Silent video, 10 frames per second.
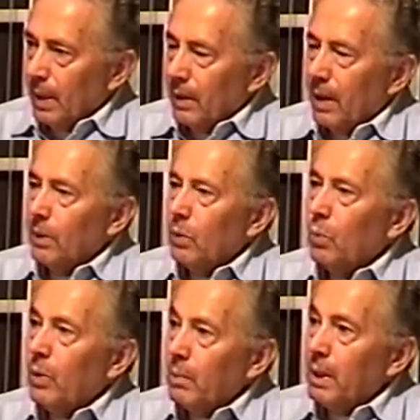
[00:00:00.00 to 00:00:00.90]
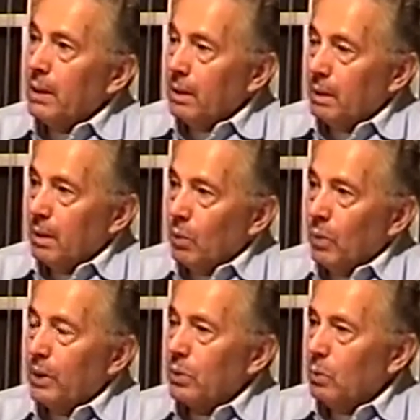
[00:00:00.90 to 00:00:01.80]
then the women
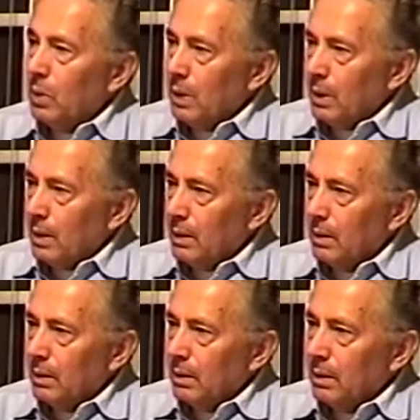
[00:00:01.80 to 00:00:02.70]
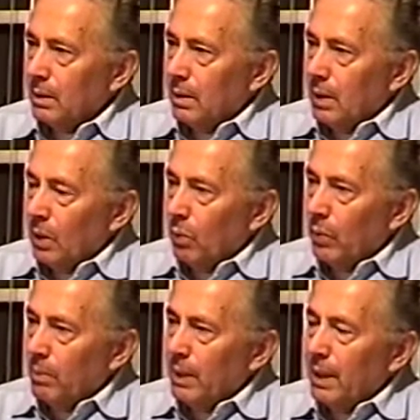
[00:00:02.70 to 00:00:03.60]
went to work. The
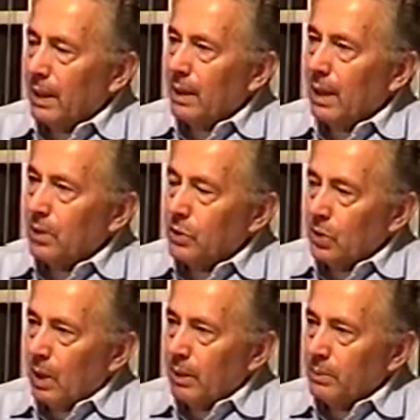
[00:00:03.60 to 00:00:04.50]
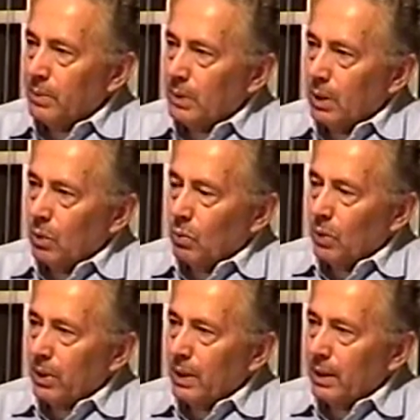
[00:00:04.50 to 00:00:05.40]
women then got jobs
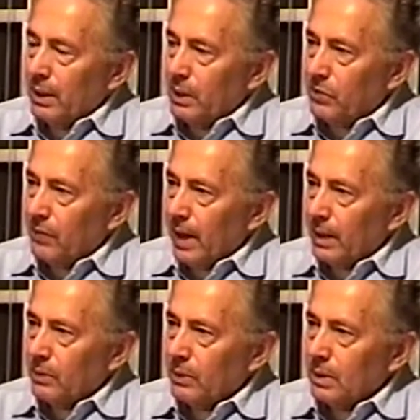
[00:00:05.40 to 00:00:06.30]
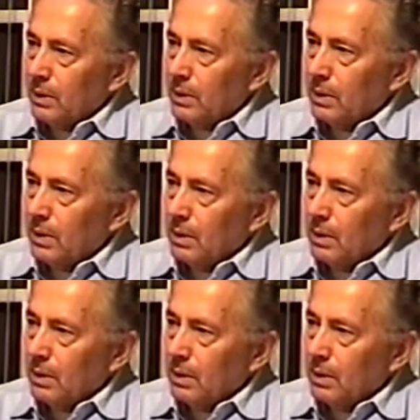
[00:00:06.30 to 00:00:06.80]
working in these factories.